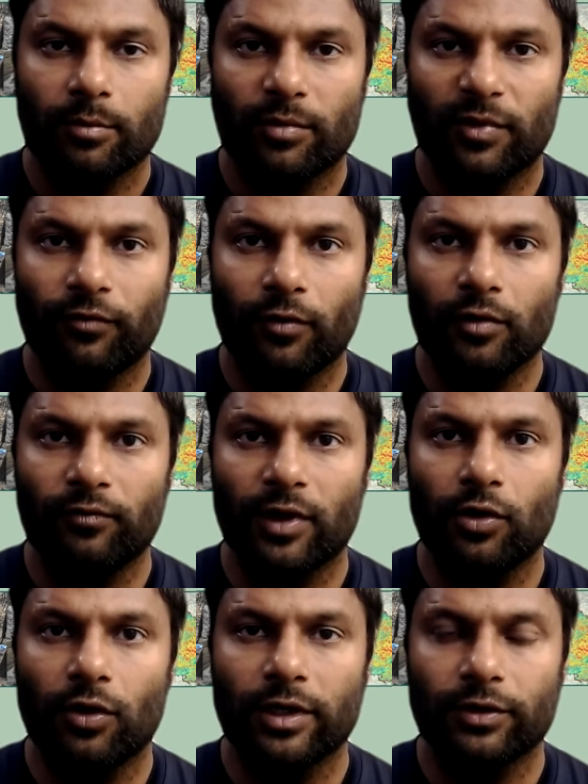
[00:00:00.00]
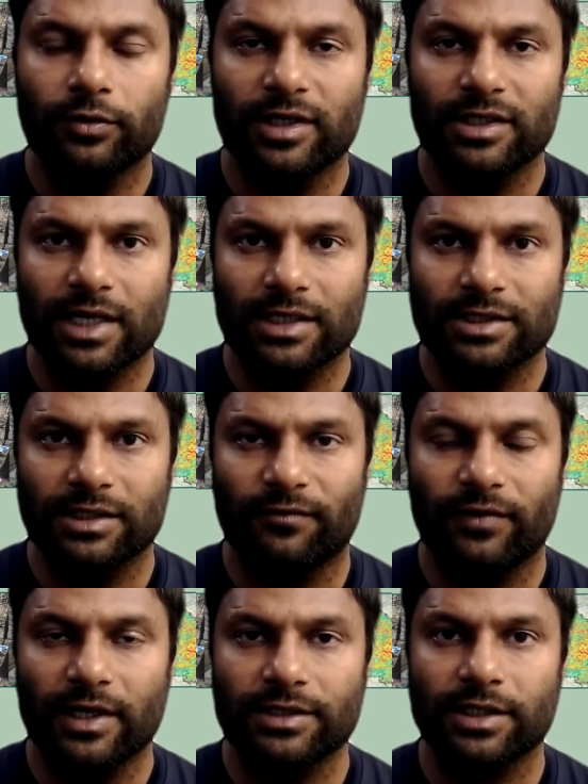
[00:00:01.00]
Before we go into discussing the
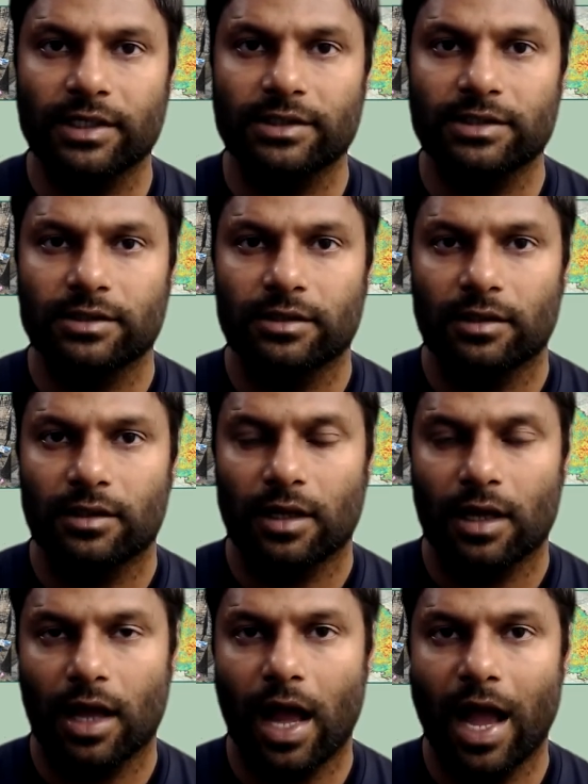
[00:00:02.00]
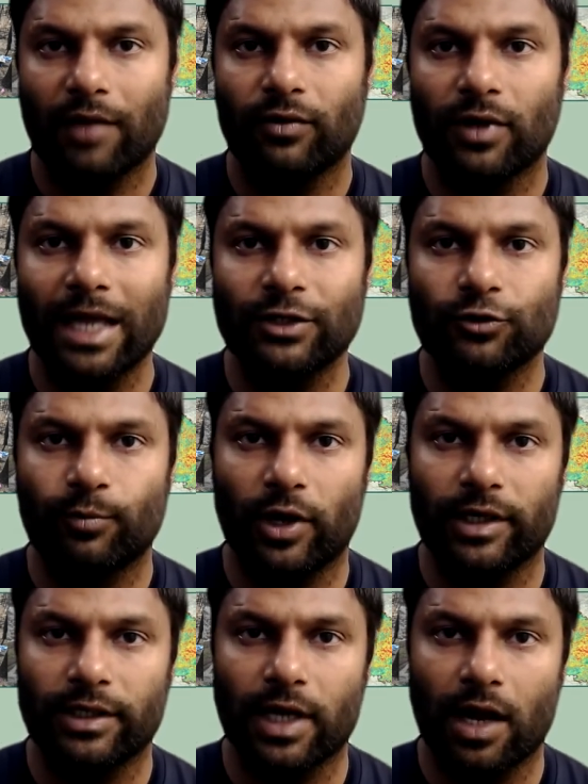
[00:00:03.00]
fixes, I would like to
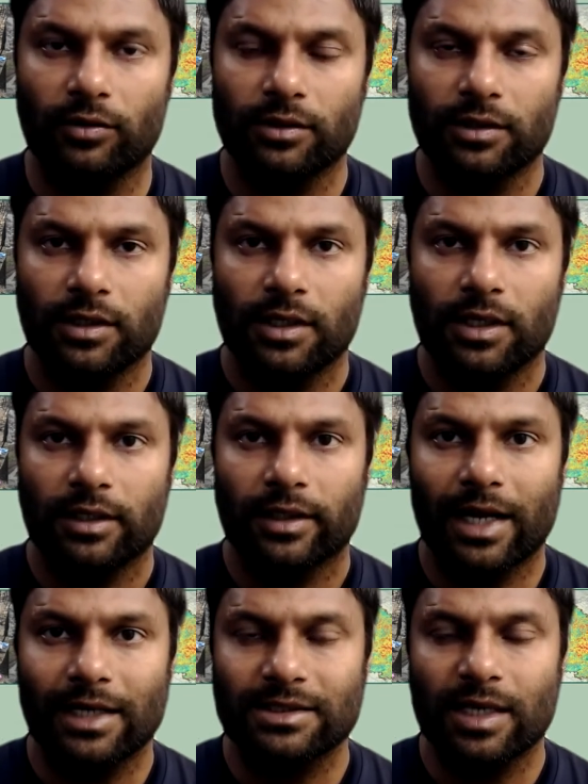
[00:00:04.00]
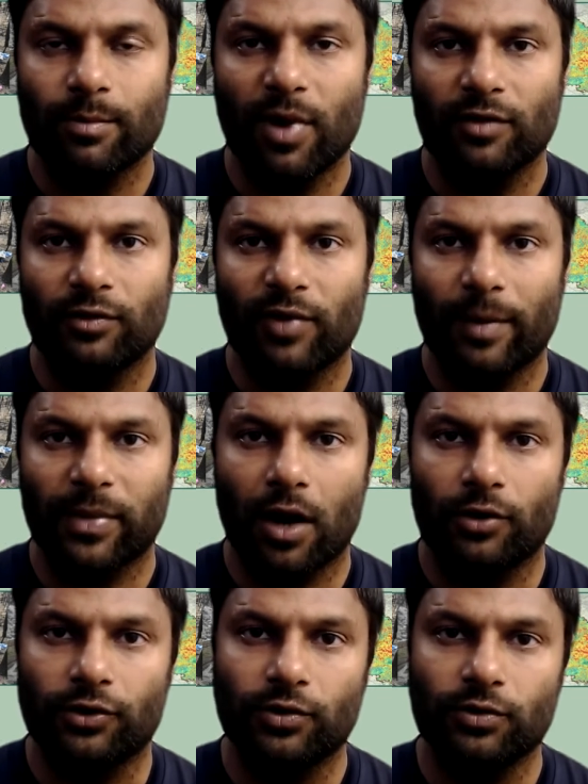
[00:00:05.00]
point out that some of the
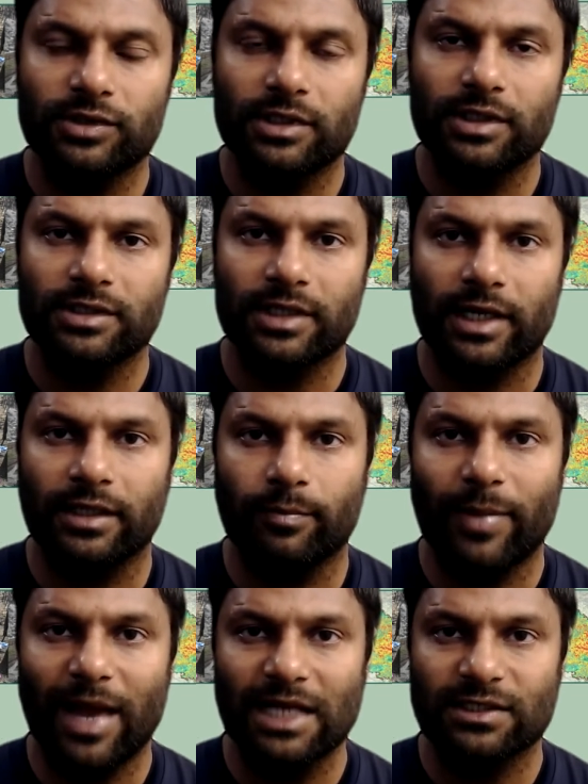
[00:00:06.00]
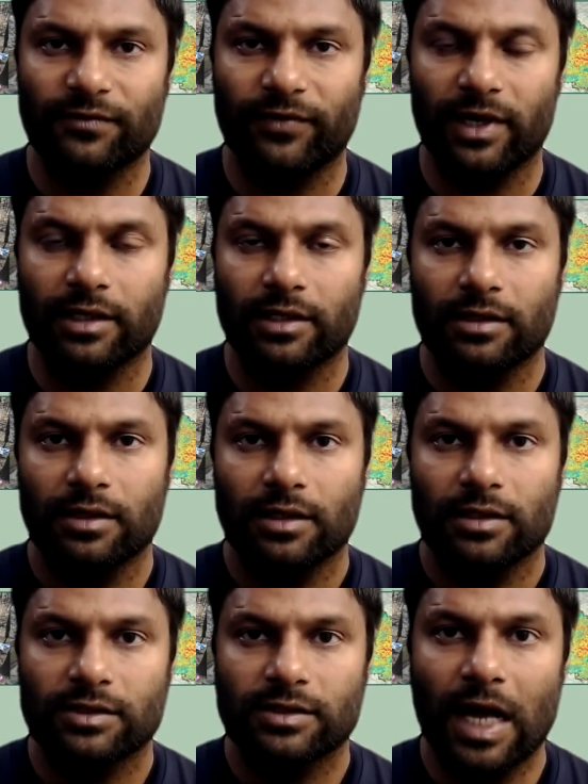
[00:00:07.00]
WEPPcloud users in the Pacific
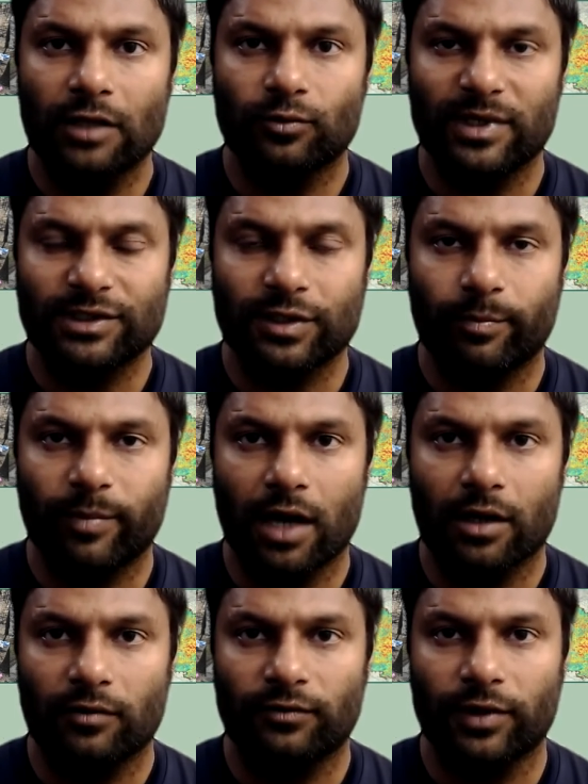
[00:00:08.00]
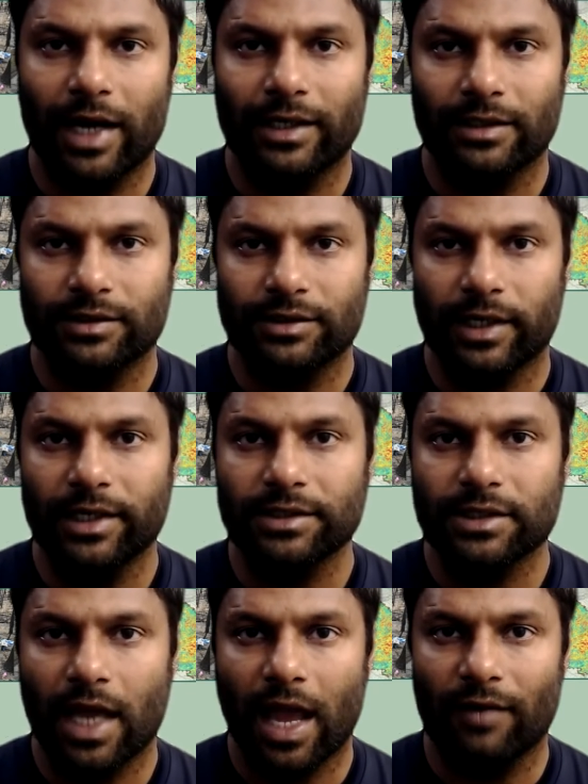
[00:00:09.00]
southwestern part of the United
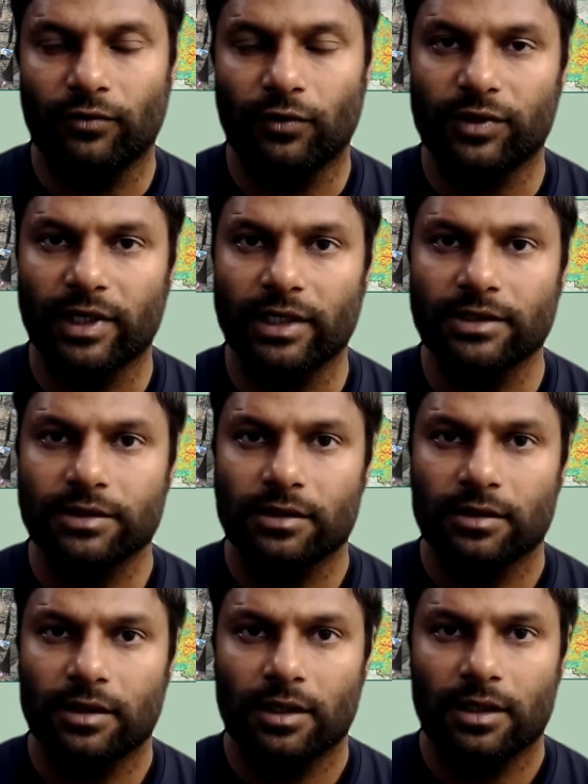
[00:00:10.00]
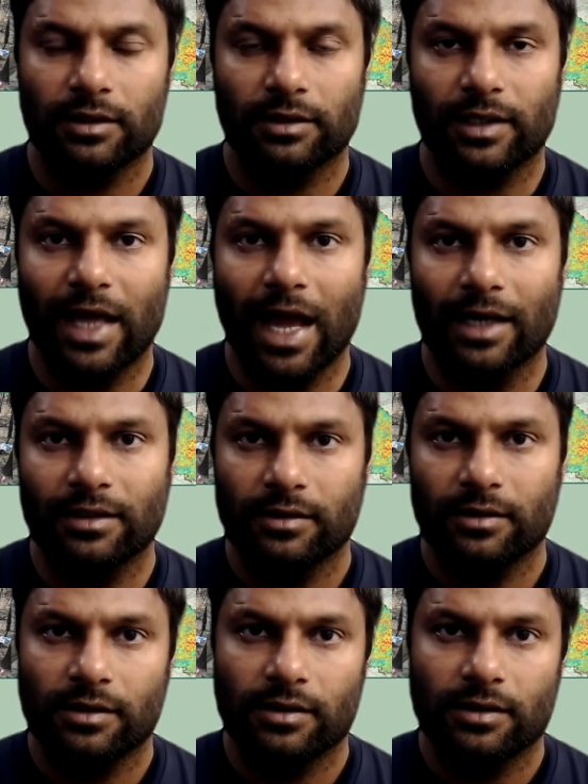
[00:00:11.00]
States have noticed that
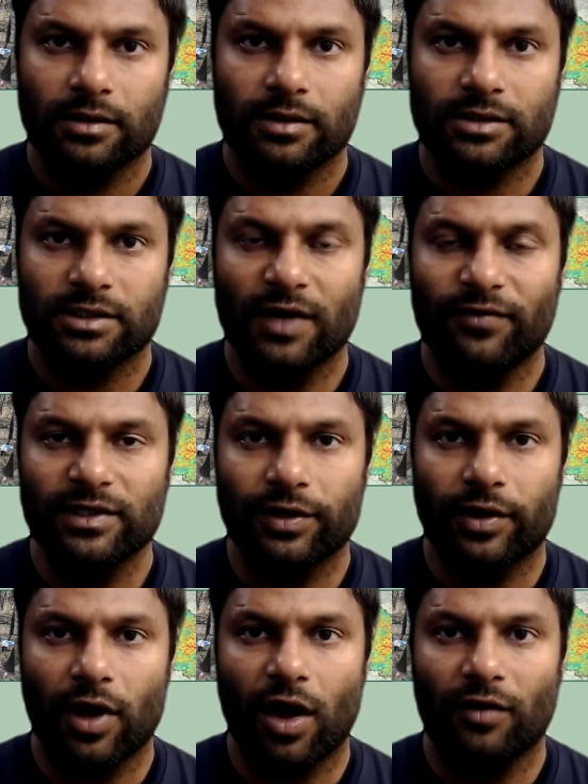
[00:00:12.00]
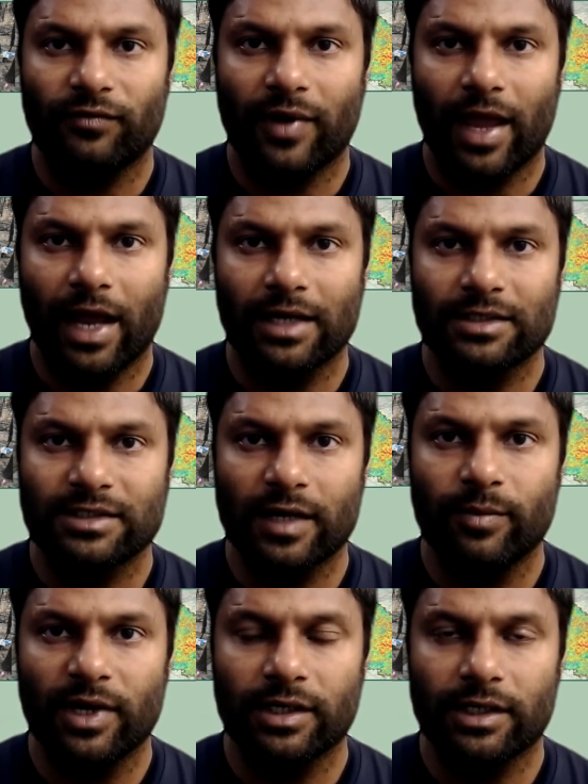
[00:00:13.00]
surface runoff and
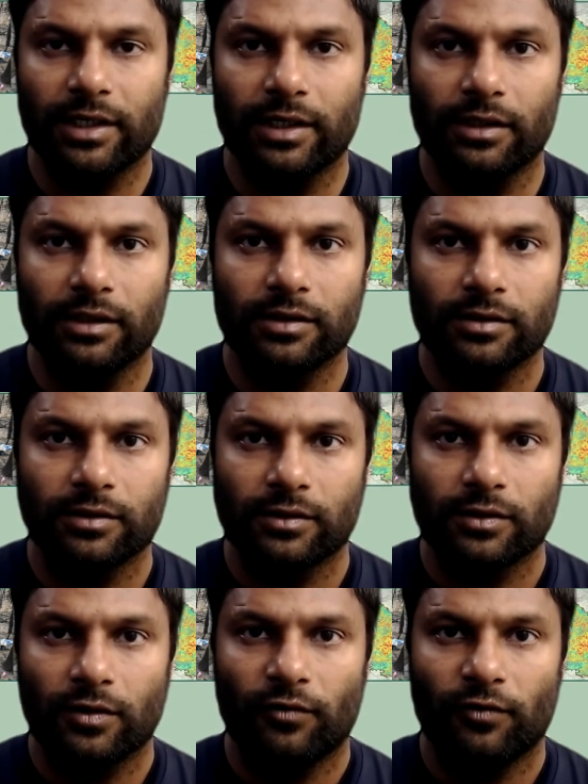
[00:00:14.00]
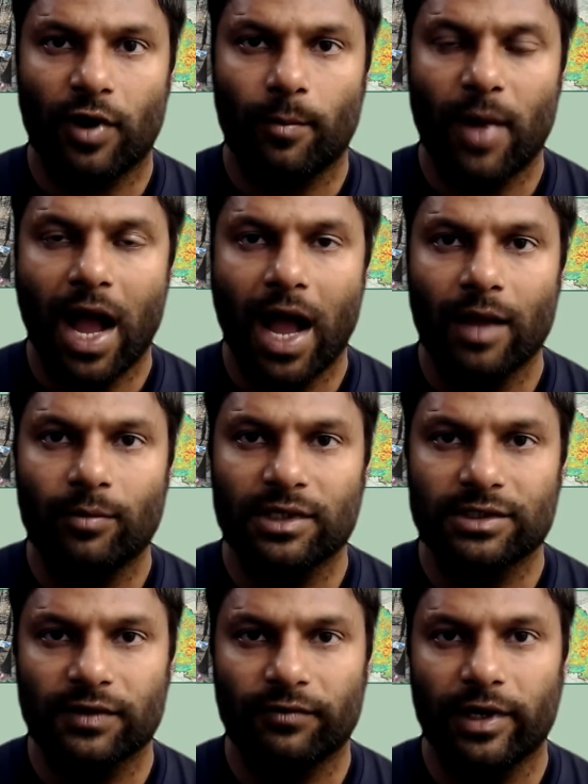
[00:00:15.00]
sediment yield from high
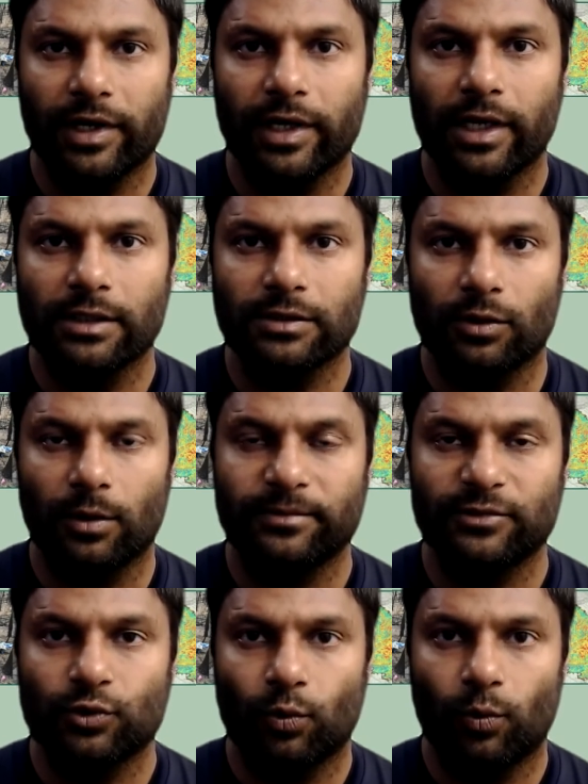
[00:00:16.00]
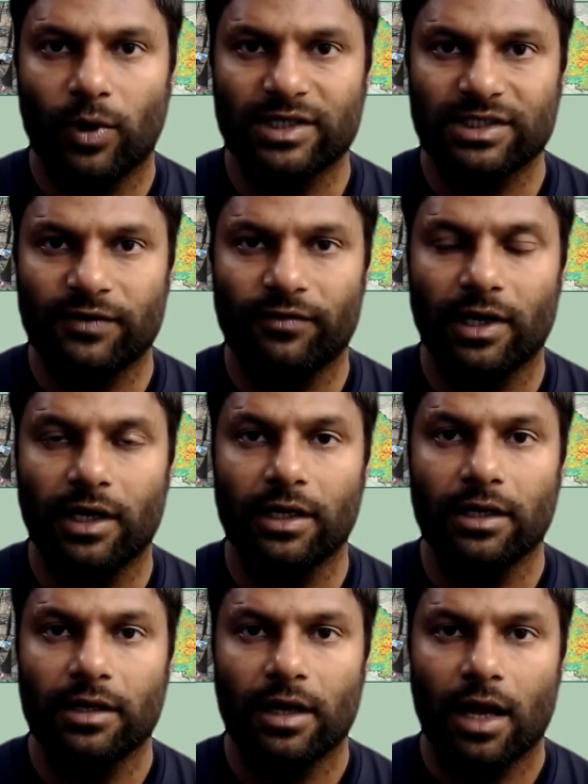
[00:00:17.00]
burn severity hill slopes were
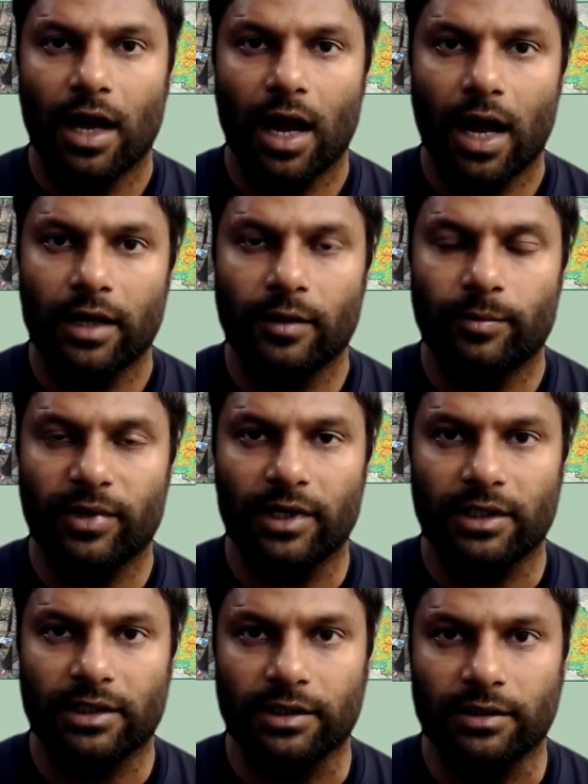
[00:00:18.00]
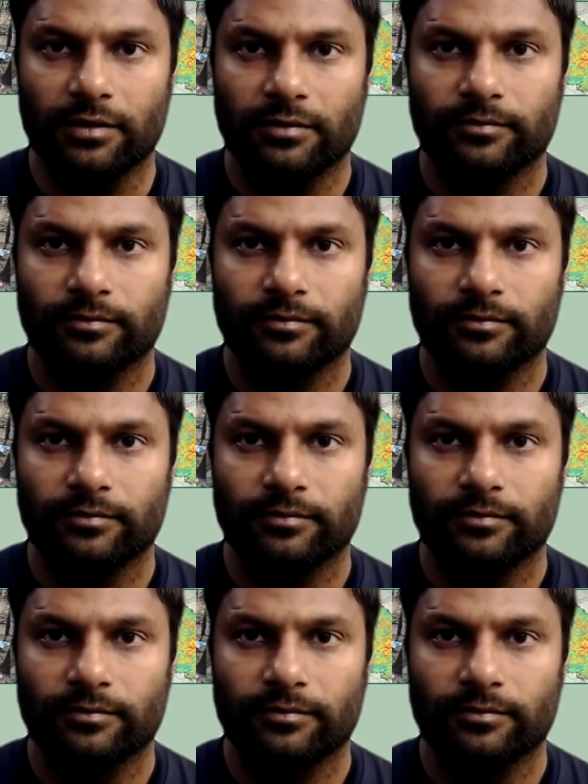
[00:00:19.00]
severely underpredicted.